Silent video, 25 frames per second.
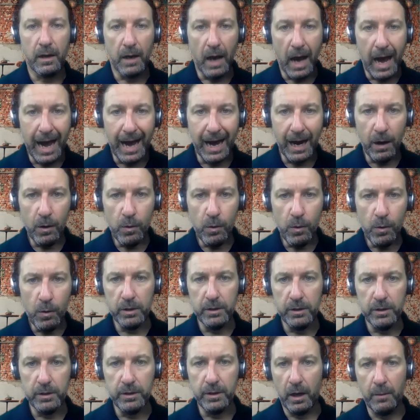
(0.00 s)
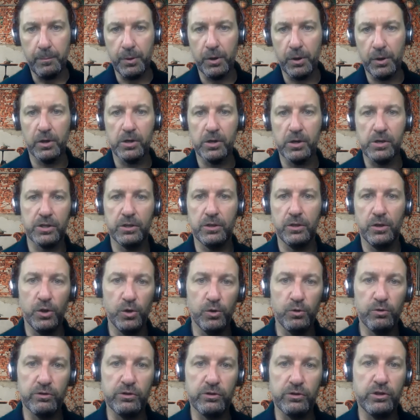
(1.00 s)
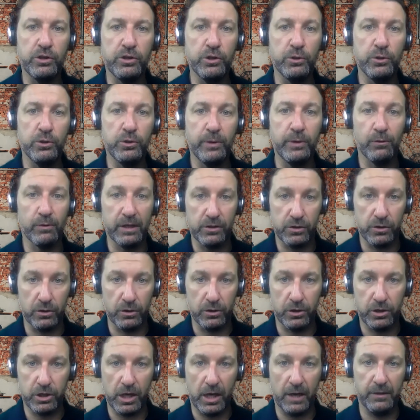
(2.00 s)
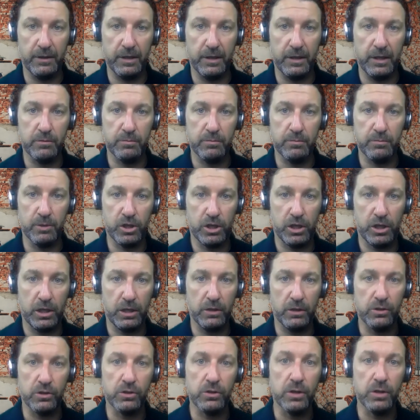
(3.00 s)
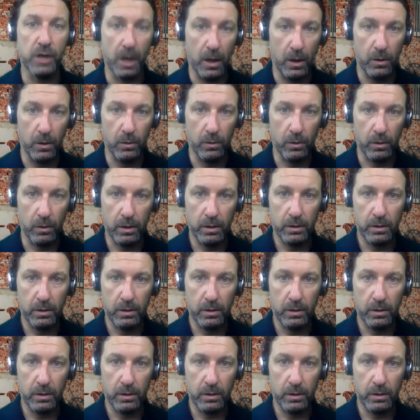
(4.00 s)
How would a person who's doing research on these machines know?